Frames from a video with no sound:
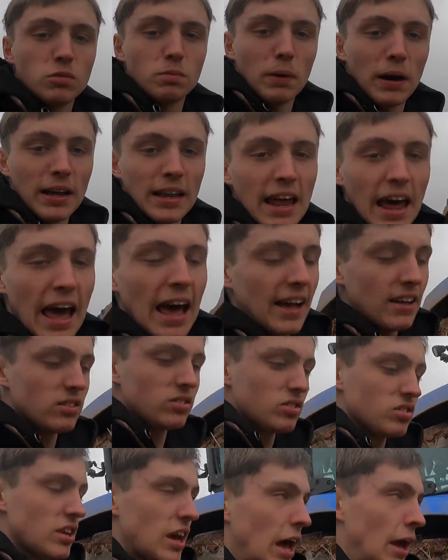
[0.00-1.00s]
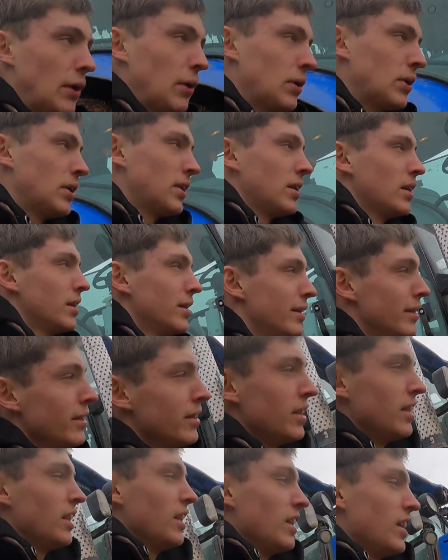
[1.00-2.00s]
was by the hedge, so
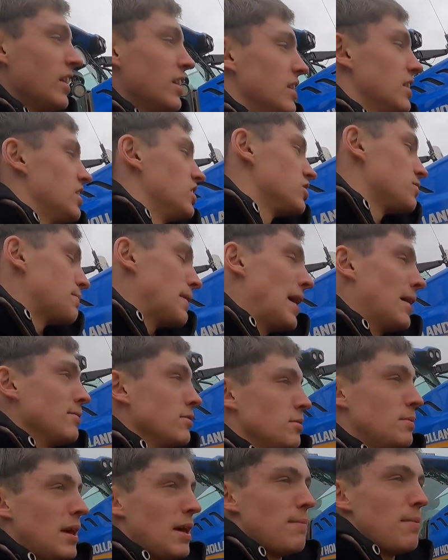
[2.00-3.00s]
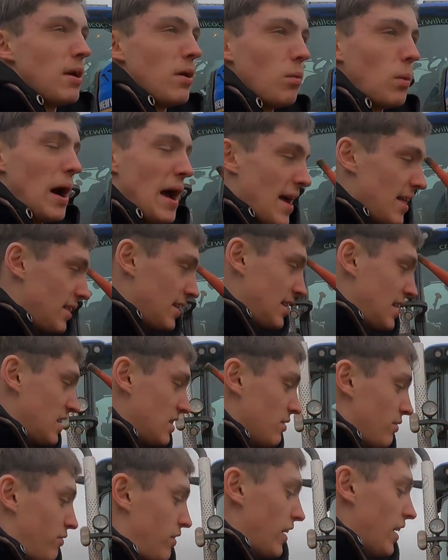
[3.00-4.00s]
bound to be a bit wetter than
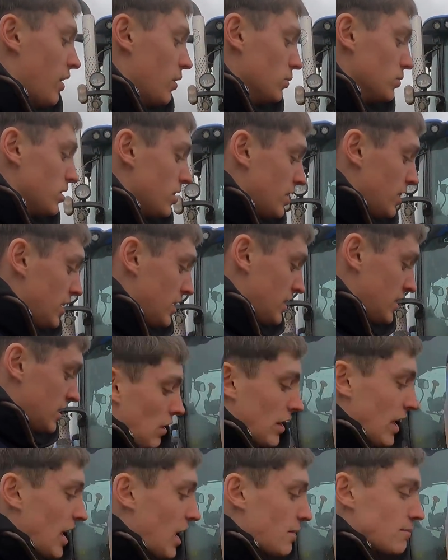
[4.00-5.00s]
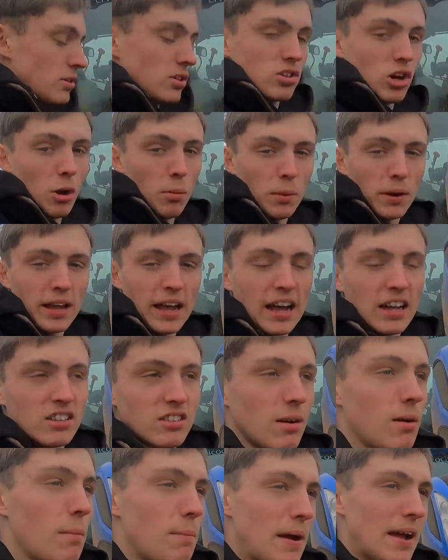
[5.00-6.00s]
in the field. I'll get up the top and
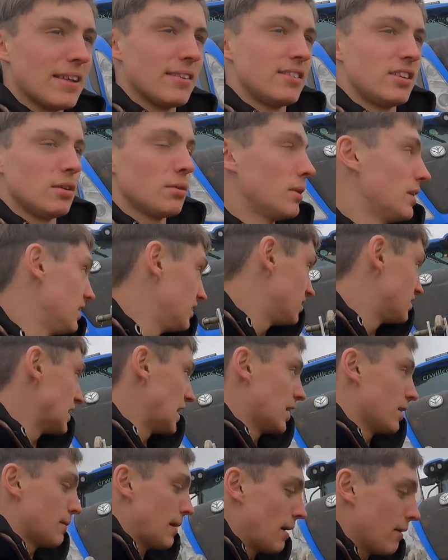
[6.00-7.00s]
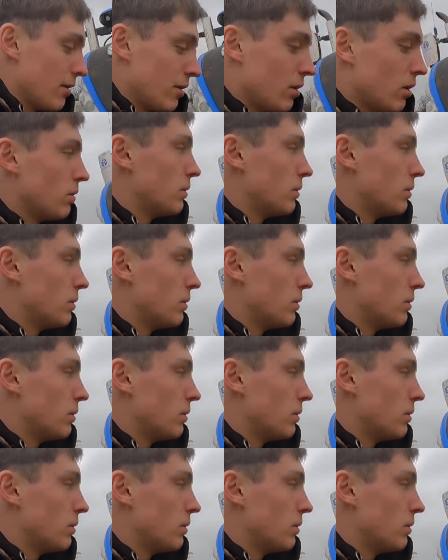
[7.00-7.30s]
catch up with Ben, see what he's saying about it